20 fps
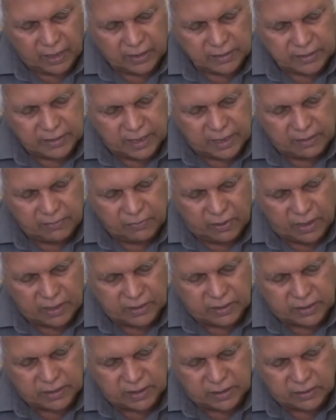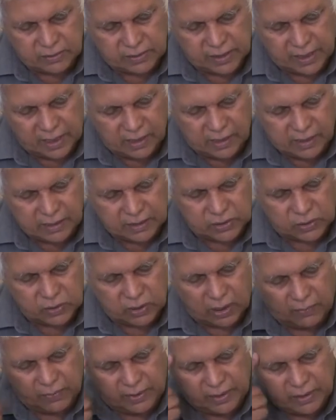Then Boaz said to the elders,
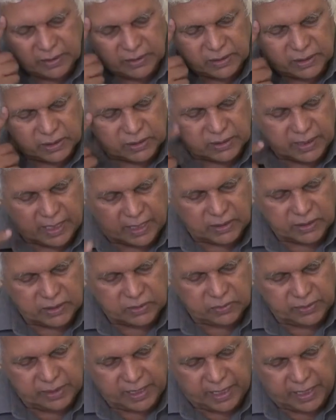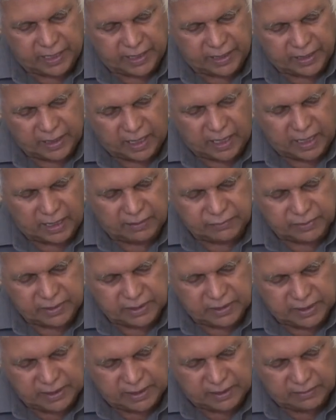You are witnesses that today I have
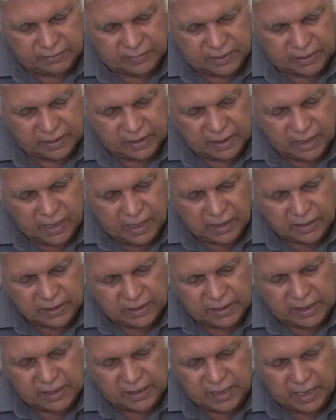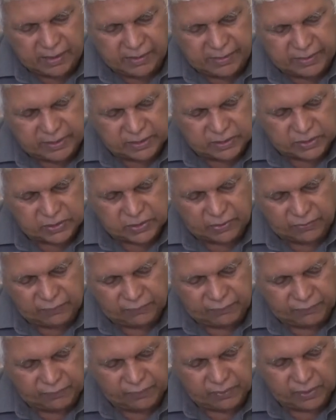redeemed the inheritance
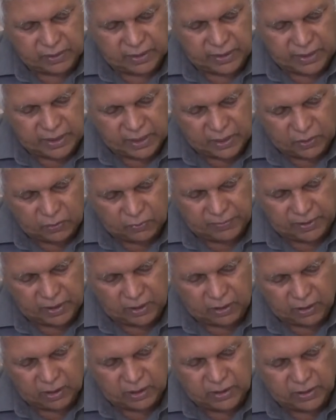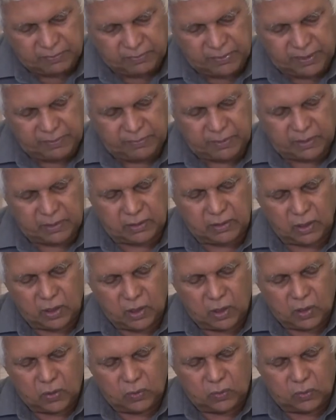of Naomi. All the people
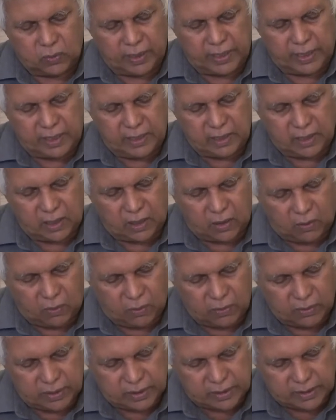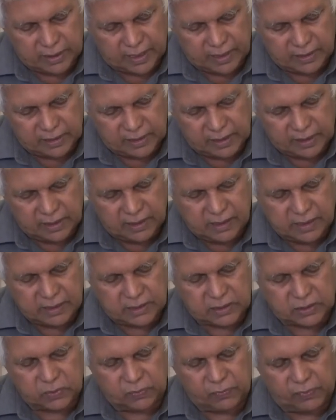who were in the court and the
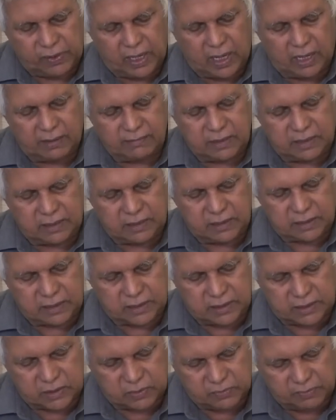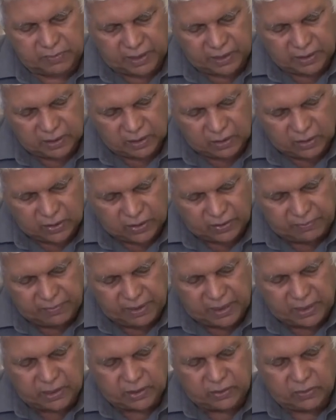elders, we are witnesses. May the Lord
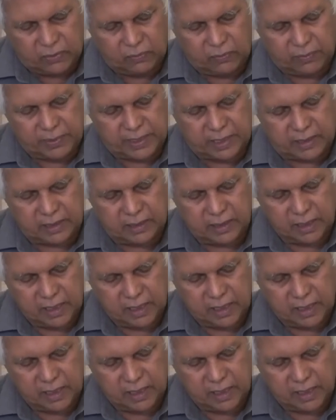make your woman,